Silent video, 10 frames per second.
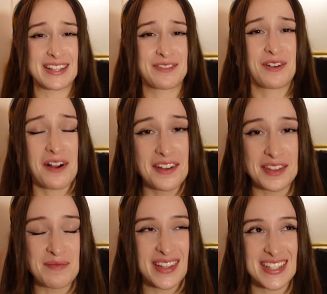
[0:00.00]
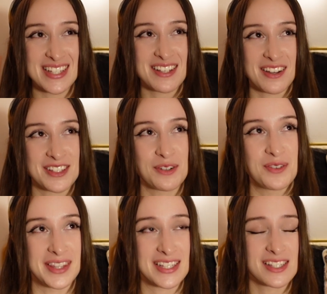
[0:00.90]
this for all of them, but this is also
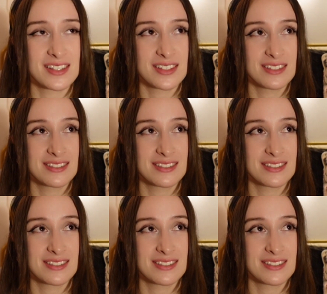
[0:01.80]
one that's